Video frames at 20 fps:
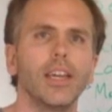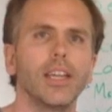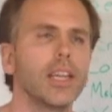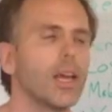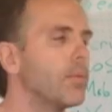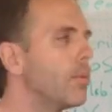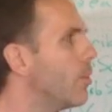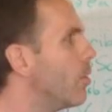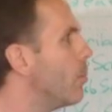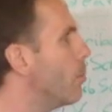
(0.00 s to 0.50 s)

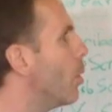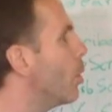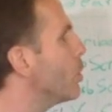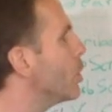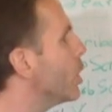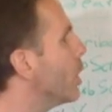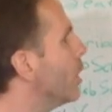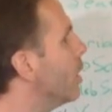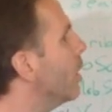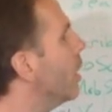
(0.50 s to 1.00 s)
type of
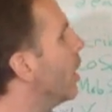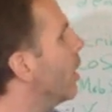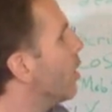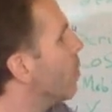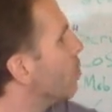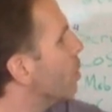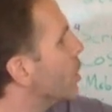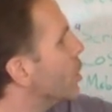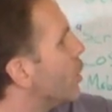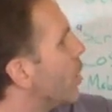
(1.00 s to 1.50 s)
emotion,
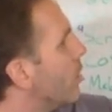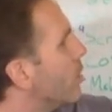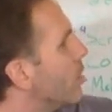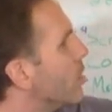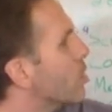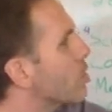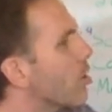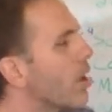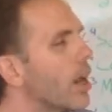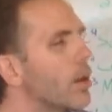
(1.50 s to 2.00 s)
plus you have the
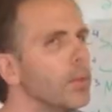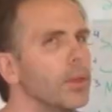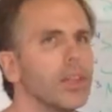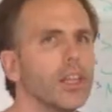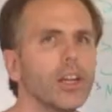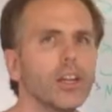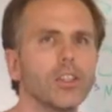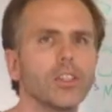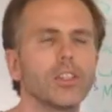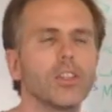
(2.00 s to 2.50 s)
scribe in
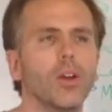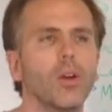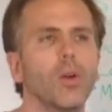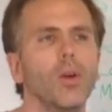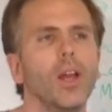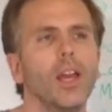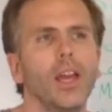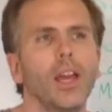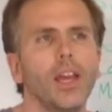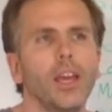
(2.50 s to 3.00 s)
there,
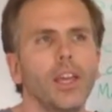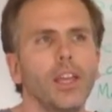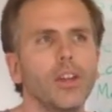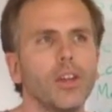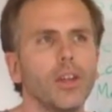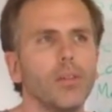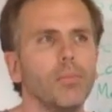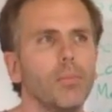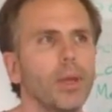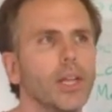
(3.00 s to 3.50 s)
so you
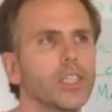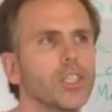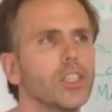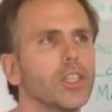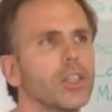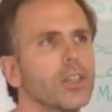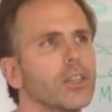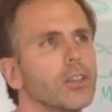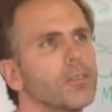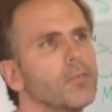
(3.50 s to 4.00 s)
can
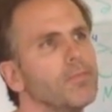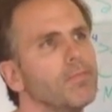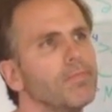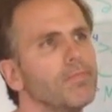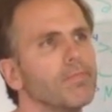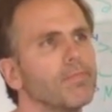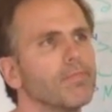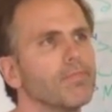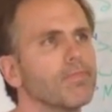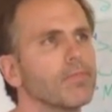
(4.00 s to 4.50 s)
picture
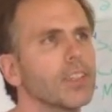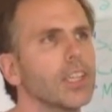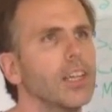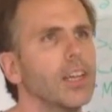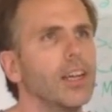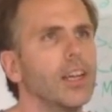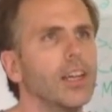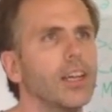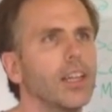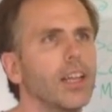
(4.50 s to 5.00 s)

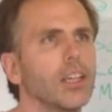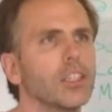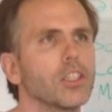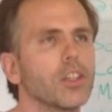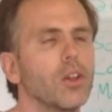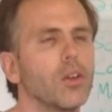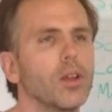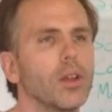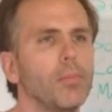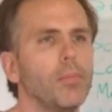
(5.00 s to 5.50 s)
a
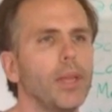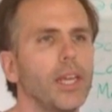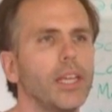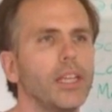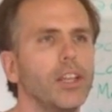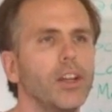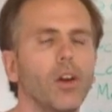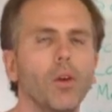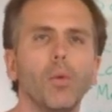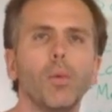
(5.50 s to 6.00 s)
slogan
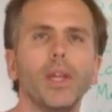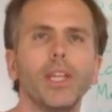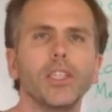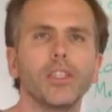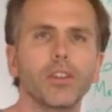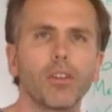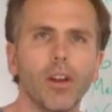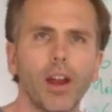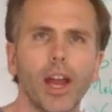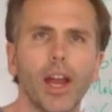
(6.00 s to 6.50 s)
being, we
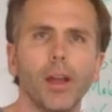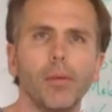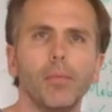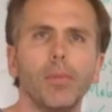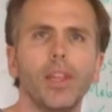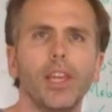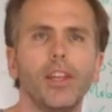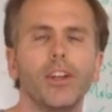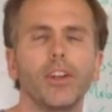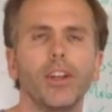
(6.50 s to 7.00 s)

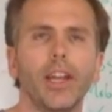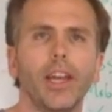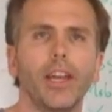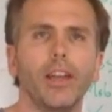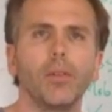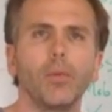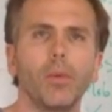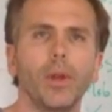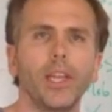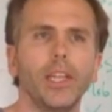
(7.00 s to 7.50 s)
scribe the
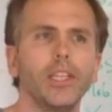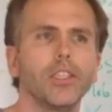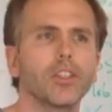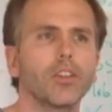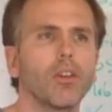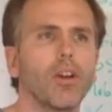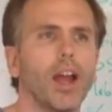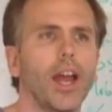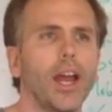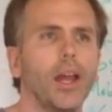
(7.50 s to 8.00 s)
internet, we
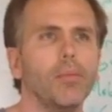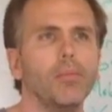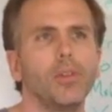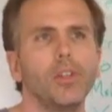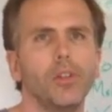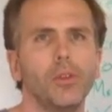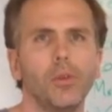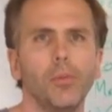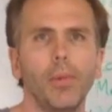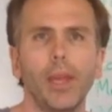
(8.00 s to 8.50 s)
scribe
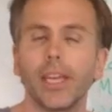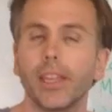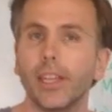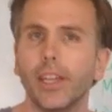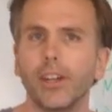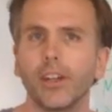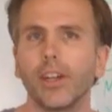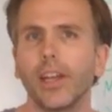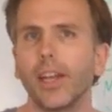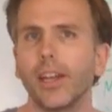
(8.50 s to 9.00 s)
to make
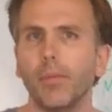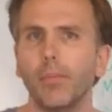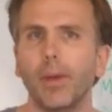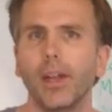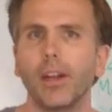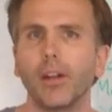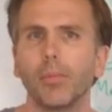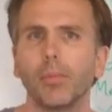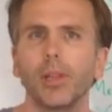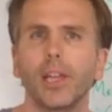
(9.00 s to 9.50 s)
the internet a
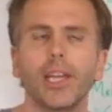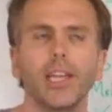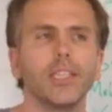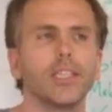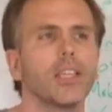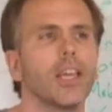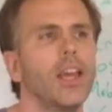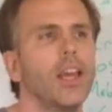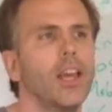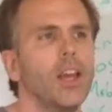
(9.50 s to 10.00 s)
better
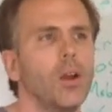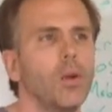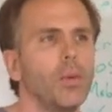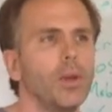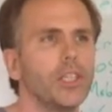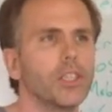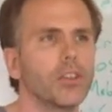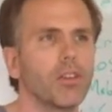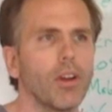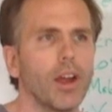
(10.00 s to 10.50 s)
place,
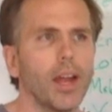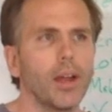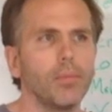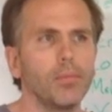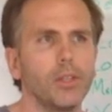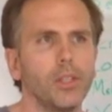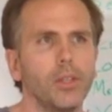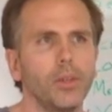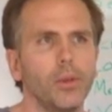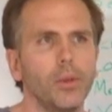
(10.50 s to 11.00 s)
we
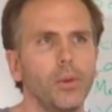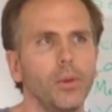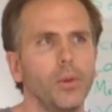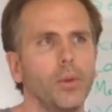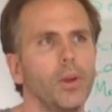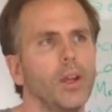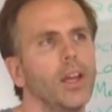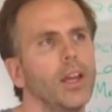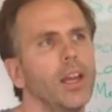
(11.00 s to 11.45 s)
scribe to